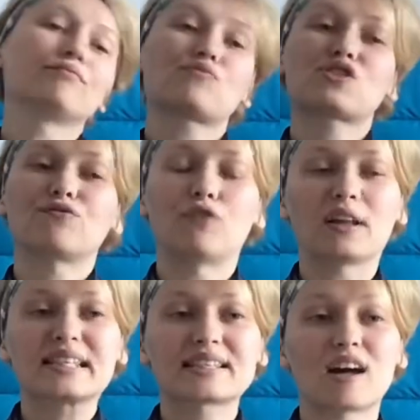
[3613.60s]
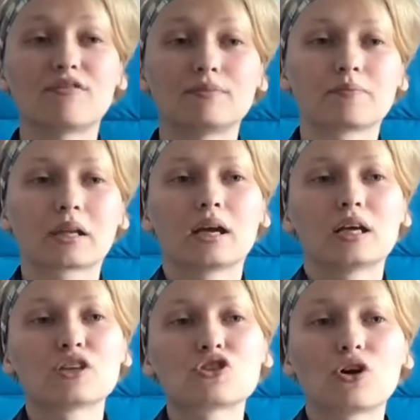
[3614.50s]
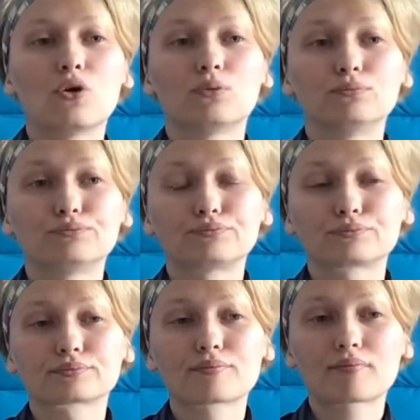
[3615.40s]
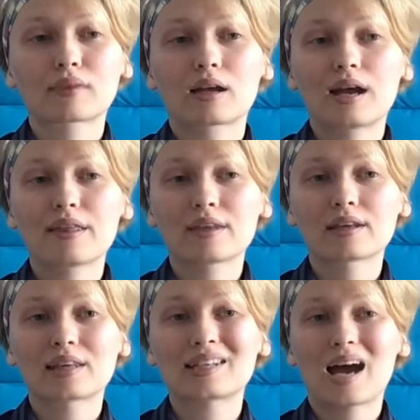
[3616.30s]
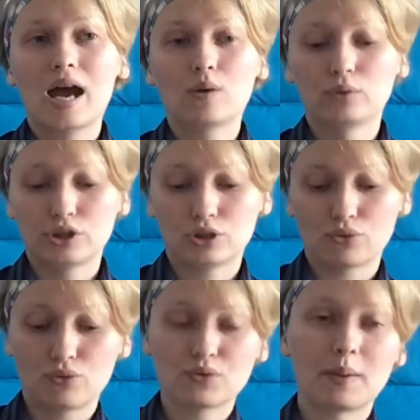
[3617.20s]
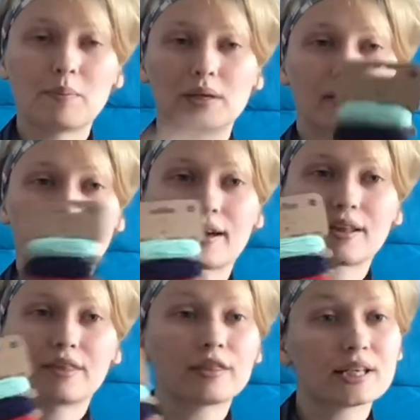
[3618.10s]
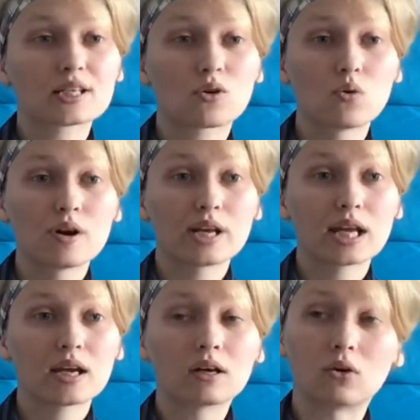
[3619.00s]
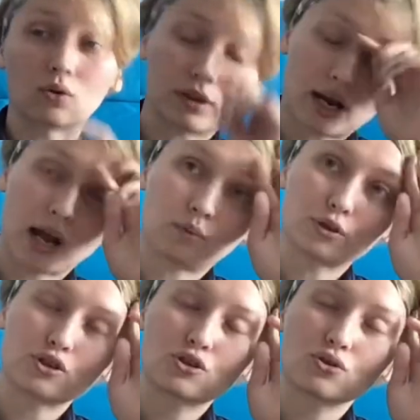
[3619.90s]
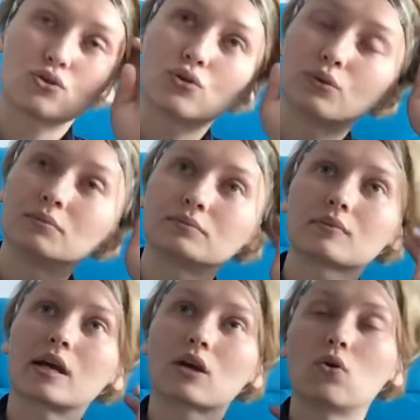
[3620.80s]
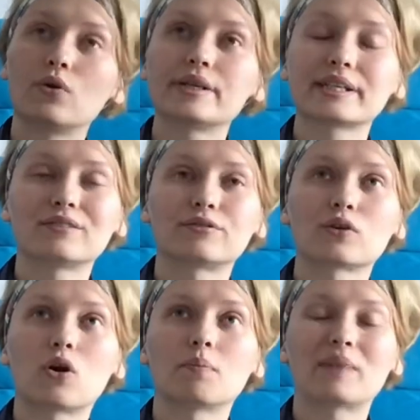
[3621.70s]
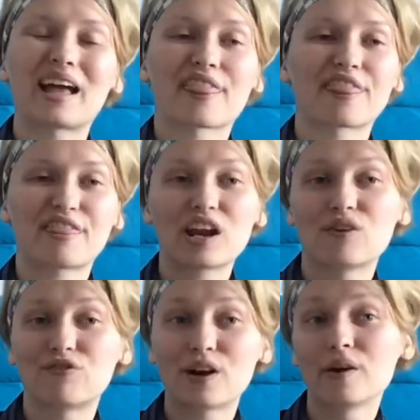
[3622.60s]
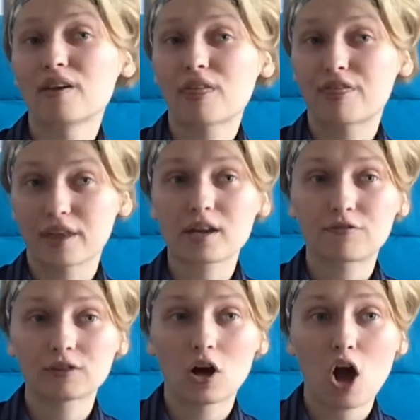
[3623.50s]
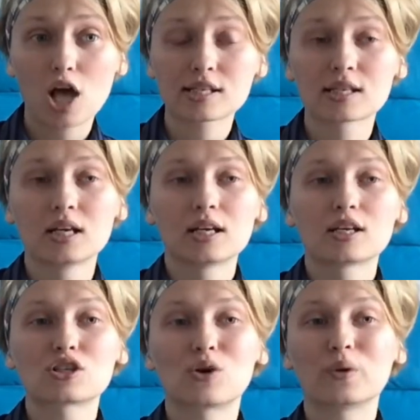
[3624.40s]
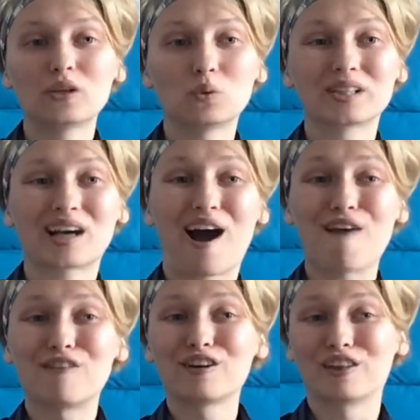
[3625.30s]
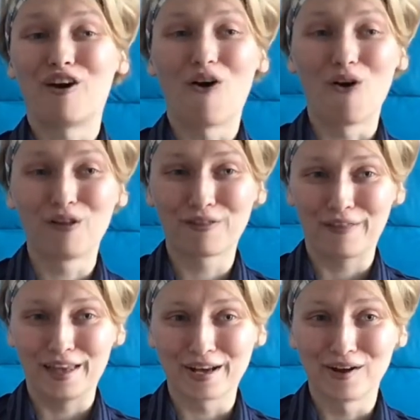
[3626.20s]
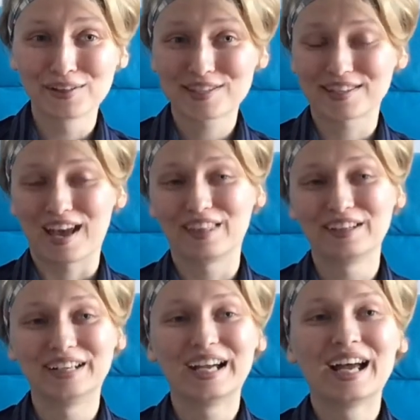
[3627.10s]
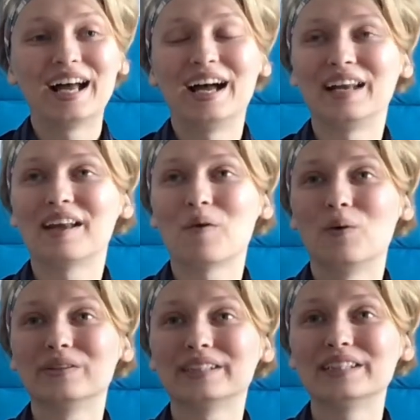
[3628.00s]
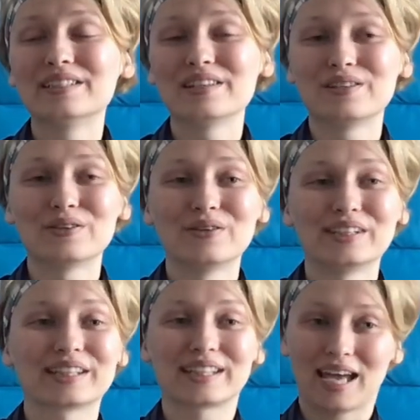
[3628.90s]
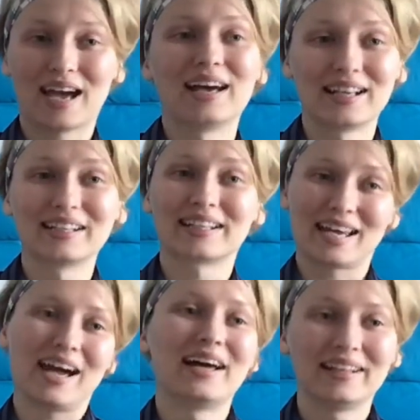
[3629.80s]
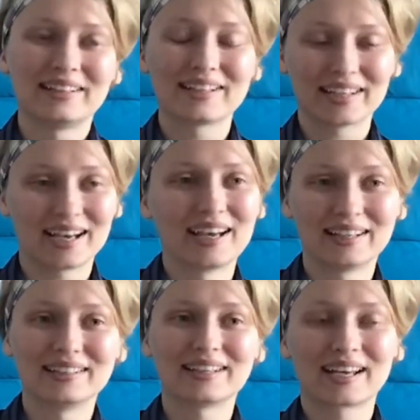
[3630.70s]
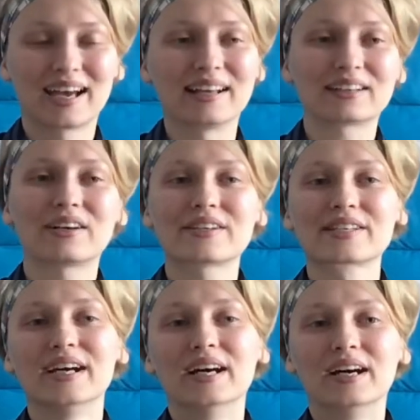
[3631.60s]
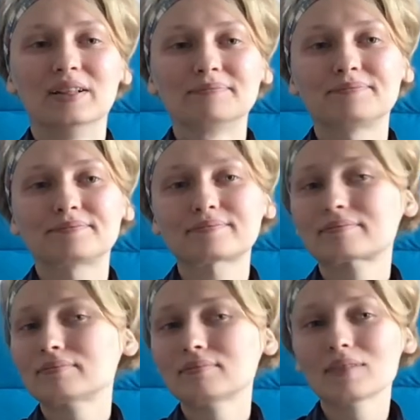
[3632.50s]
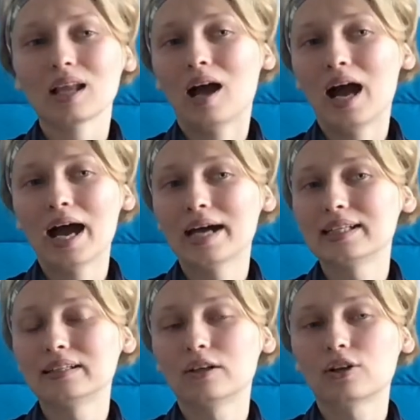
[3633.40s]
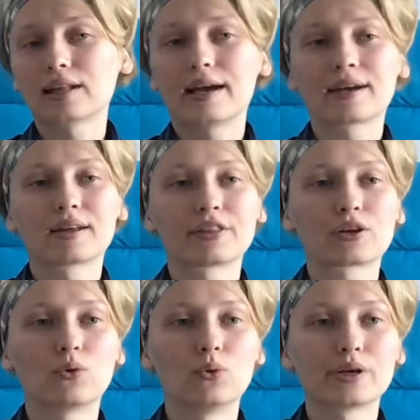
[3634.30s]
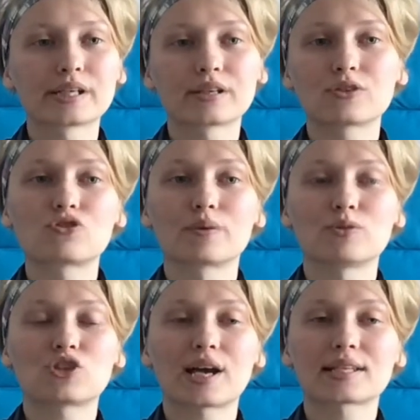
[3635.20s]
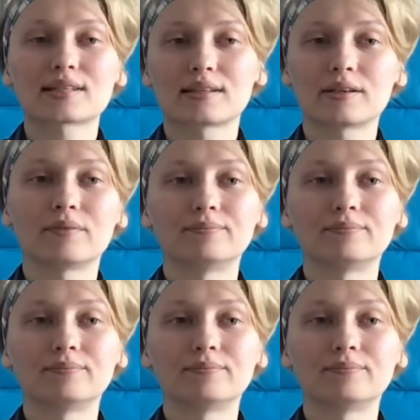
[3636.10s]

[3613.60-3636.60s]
just fun stuff. So I think that I would use maybe like this cording or I would do a cording from a very, very thick floss so it would cover the whole thing all together and I won't need to do it again and again and again and again because I did not like the cording from just the